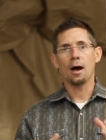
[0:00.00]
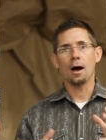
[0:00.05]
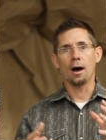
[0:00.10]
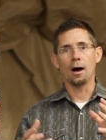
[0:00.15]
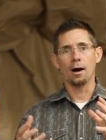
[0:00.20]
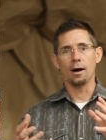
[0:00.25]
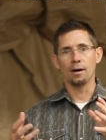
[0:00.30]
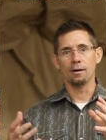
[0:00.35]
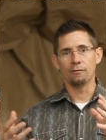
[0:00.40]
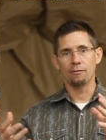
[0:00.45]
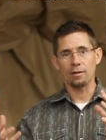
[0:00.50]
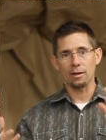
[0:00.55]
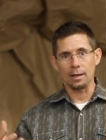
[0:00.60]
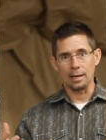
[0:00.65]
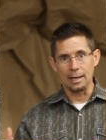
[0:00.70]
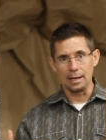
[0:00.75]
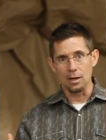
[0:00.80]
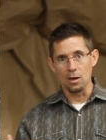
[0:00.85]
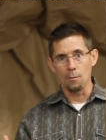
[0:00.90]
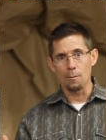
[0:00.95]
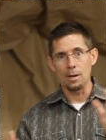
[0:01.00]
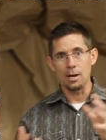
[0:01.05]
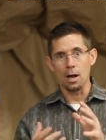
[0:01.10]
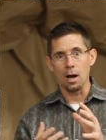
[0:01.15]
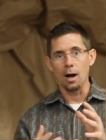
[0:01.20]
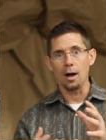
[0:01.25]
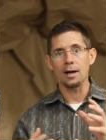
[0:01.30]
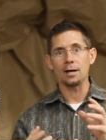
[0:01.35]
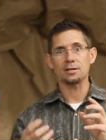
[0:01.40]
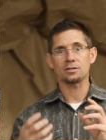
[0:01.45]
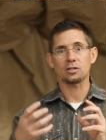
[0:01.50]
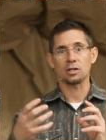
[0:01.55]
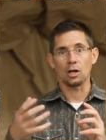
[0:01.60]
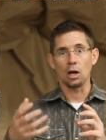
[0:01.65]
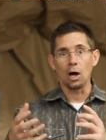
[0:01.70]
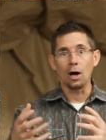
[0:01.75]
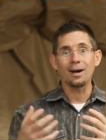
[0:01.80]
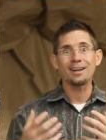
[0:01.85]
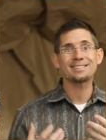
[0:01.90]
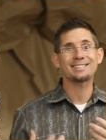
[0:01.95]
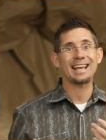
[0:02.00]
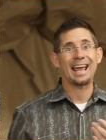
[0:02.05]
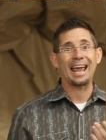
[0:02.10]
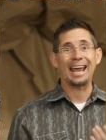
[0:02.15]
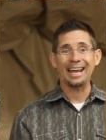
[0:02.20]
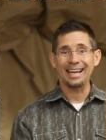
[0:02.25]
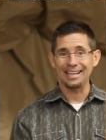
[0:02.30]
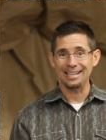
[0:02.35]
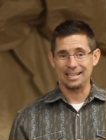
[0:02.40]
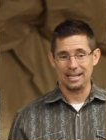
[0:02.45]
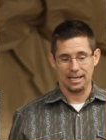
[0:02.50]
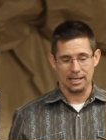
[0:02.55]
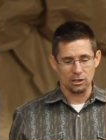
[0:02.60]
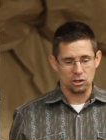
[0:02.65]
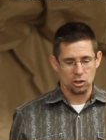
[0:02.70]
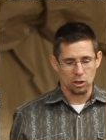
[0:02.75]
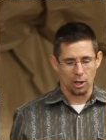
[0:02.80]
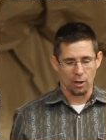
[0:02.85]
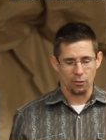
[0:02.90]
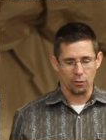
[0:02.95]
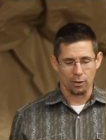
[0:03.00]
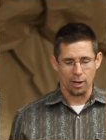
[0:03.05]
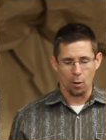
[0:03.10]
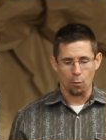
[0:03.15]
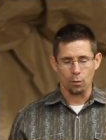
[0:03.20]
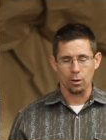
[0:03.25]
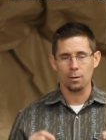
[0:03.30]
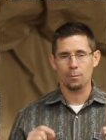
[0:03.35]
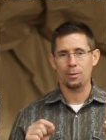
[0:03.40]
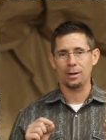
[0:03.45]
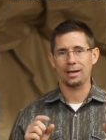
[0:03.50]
of him and us and each other. And I want to